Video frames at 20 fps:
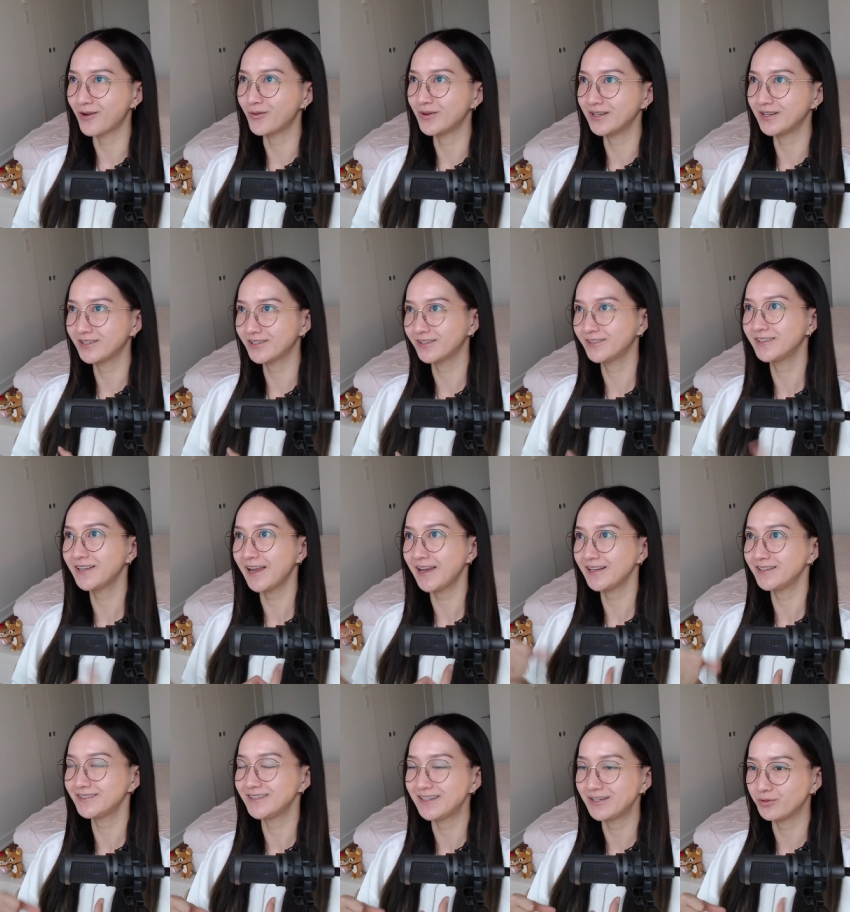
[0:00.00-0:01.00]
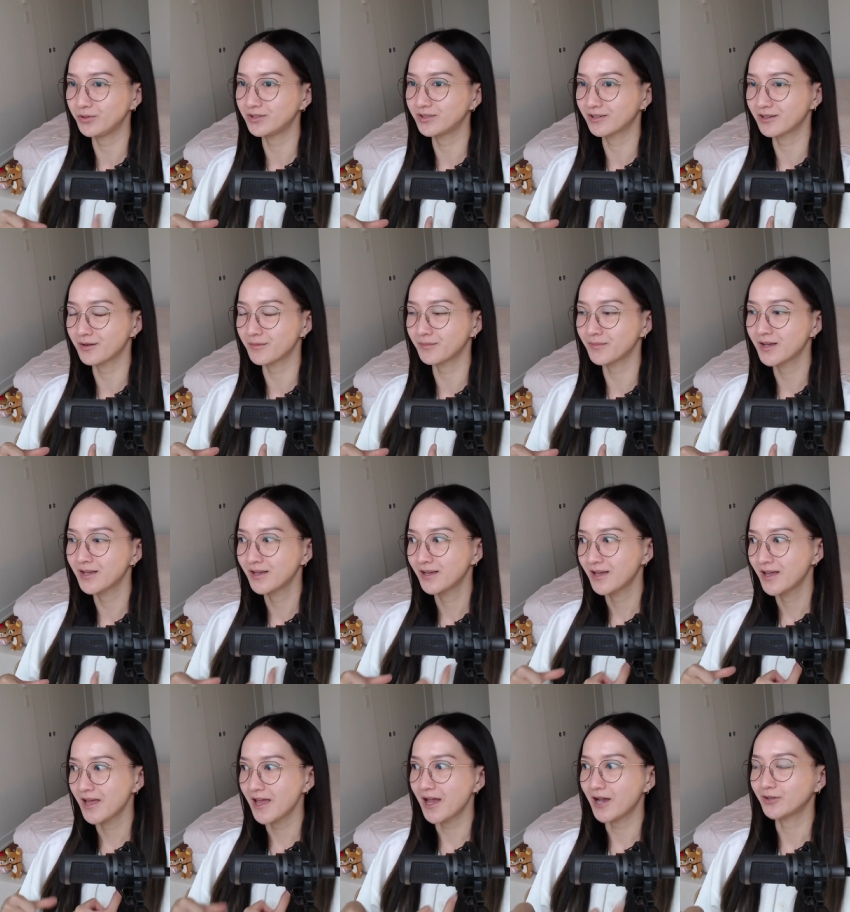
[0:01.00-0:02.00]
When he turned 18, we took him
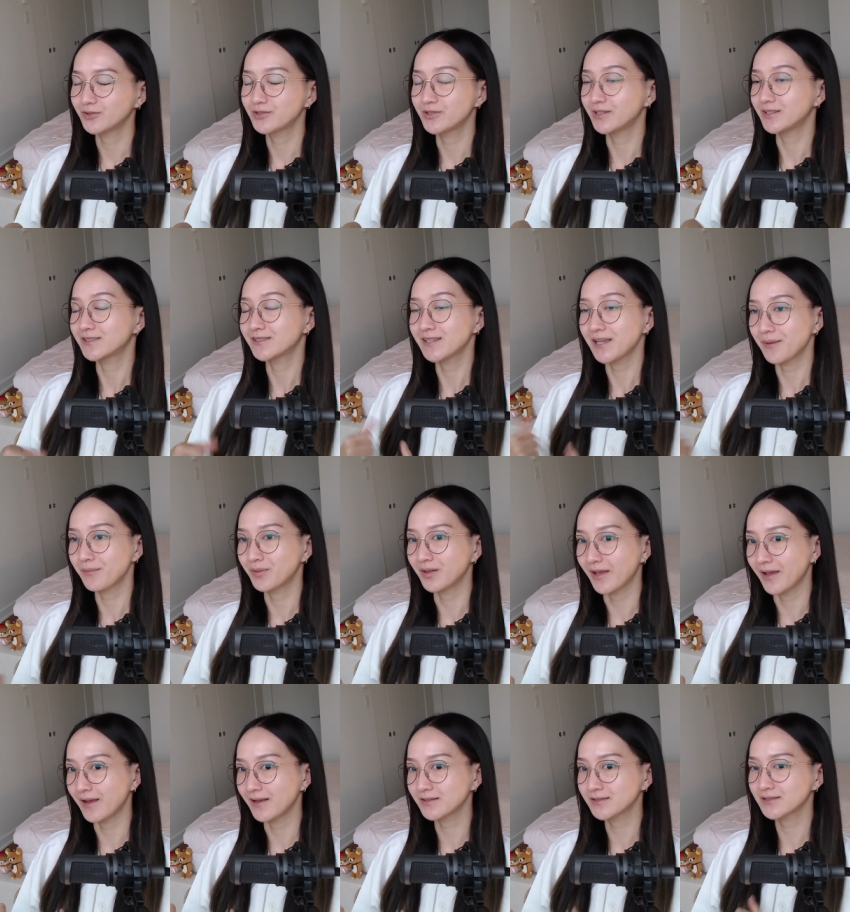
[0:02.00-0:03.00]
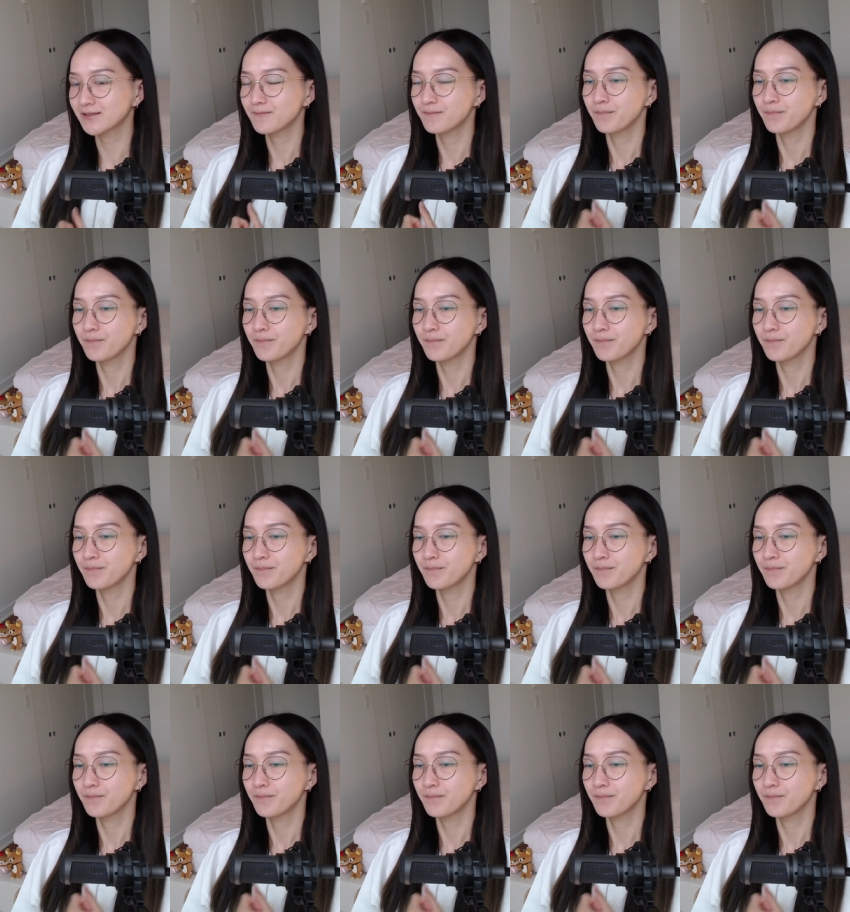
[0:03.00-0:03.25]
out to the same place.